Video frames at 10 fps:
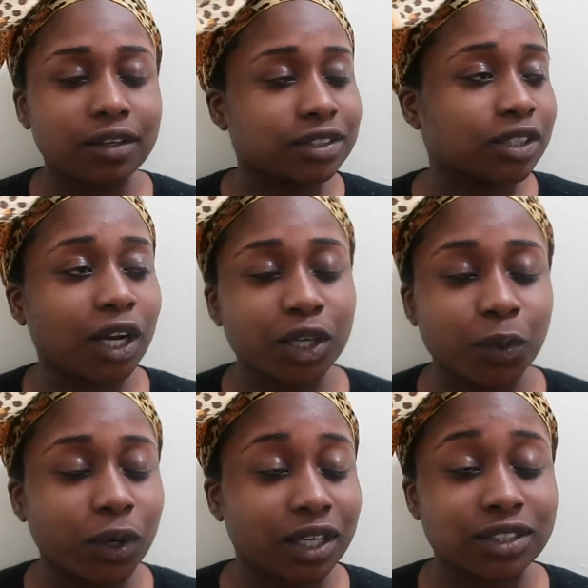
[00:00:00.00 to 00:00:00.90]
It's not
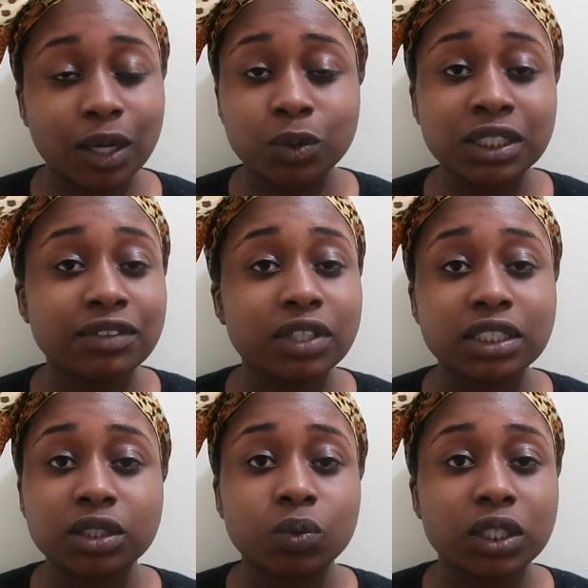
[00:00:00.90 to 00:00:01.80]
gonna work. So I wasn't even
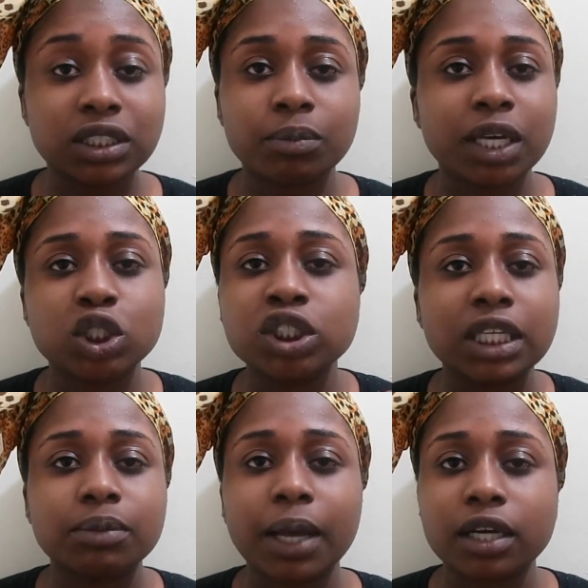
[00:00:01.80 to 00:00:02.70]
listening to what he said. I'm like, just
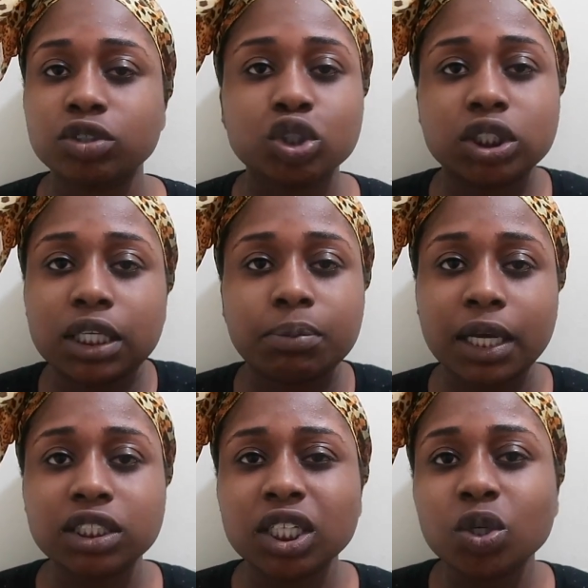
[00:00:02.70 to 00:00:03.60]
send it back. He's
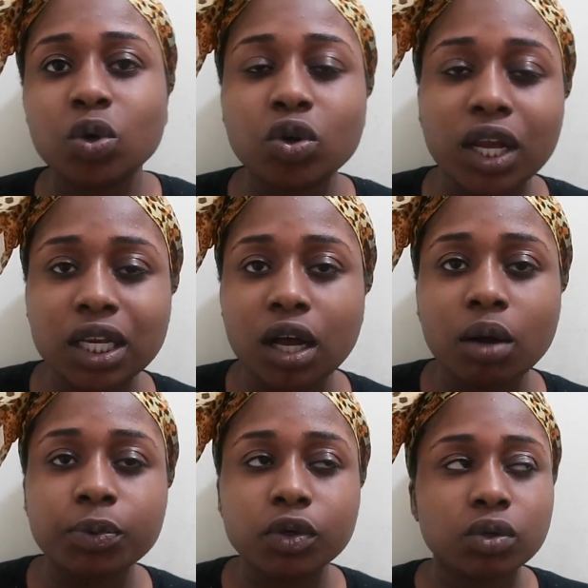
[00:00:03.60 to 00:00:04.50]
like, no, I can
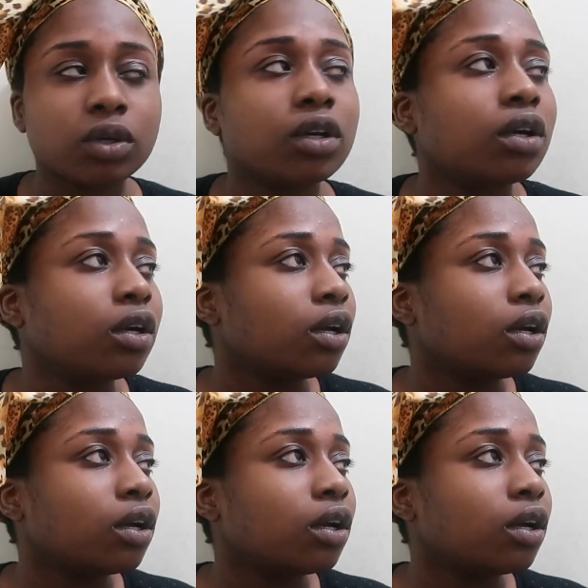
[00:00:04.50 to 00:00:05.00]
help you.